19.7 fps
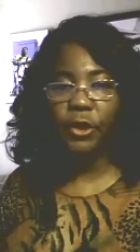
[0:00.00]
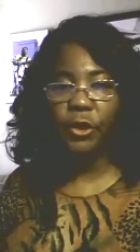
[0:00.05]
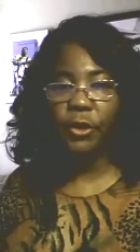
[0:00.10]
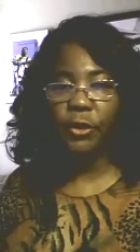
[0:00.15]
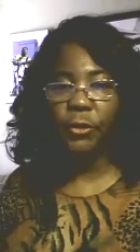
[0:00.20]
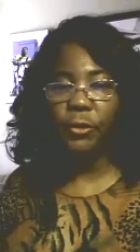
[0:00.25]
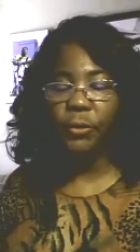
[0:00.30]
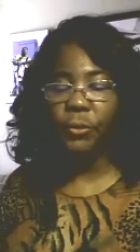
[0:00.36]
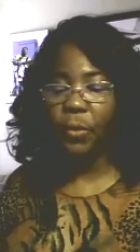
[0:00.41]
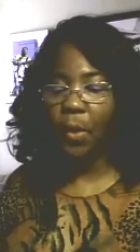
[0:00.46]

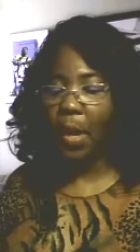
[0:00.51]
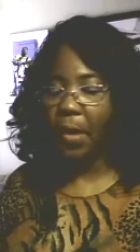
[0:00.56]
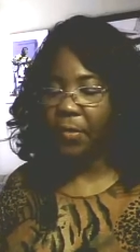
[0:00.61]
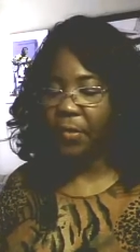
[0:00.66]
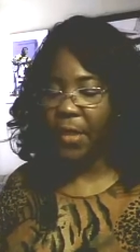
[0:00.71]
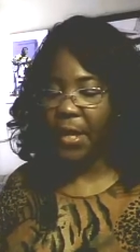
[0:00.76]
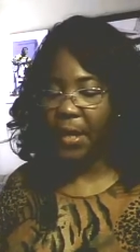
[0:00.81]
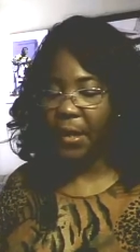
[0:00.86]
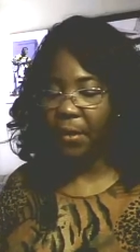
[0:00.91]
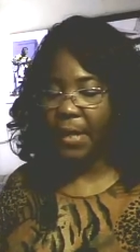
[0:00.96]
to
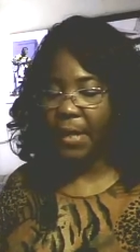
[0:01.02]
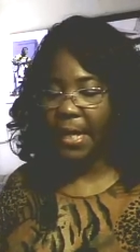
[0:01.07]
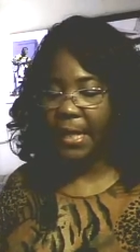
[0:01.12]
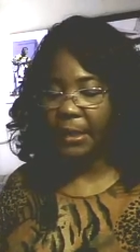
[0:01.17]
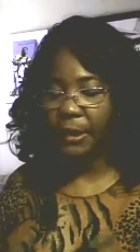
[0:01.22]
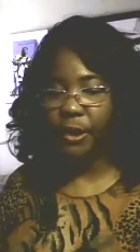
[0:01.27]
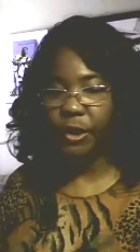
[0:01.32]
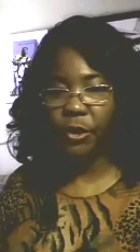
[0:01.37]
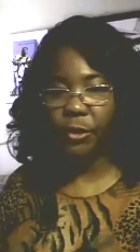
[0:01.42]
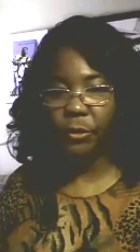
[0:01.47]
their
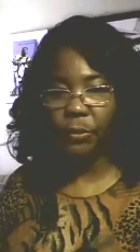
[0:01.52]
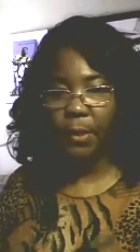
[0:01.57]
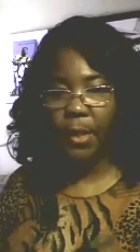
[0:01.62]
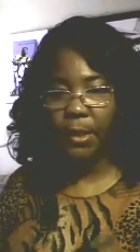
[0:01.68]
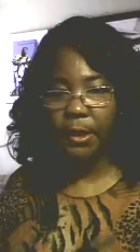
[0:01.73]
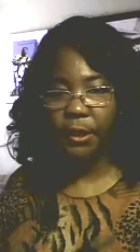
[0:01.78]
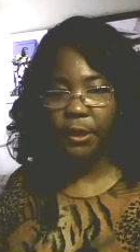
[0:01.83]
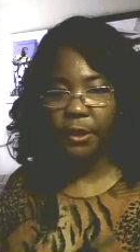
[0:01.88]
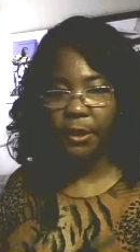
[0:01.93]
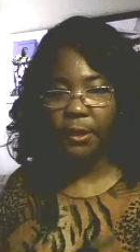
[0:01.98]

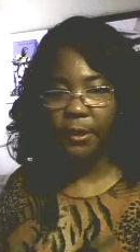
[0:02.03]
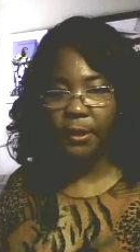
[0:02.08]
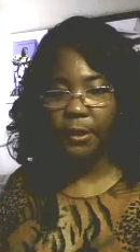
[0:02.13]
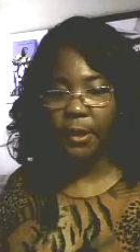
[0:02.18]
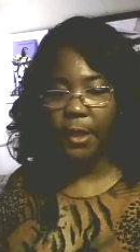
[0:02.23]
instructions.